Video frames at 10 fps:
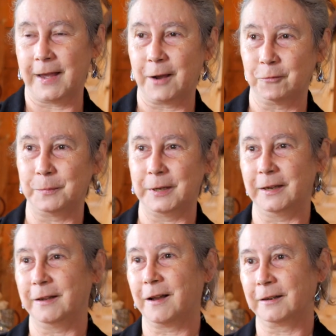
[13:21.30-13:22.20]
that will
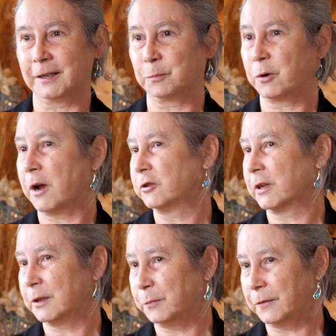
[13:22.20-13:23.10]
be a little
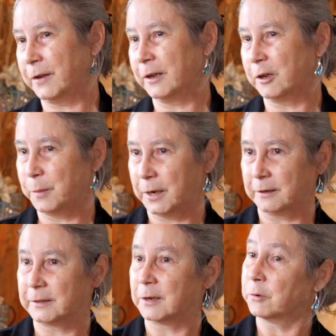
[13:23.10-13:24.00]
project that we've
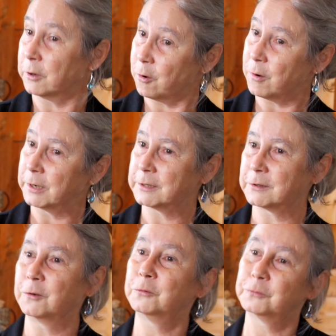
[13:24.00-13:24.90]
incubated that will go on
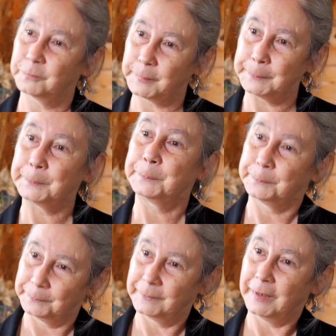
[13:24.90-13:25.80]
its own, right?
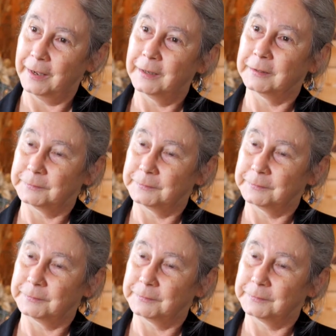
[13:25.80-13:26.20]
Yeah.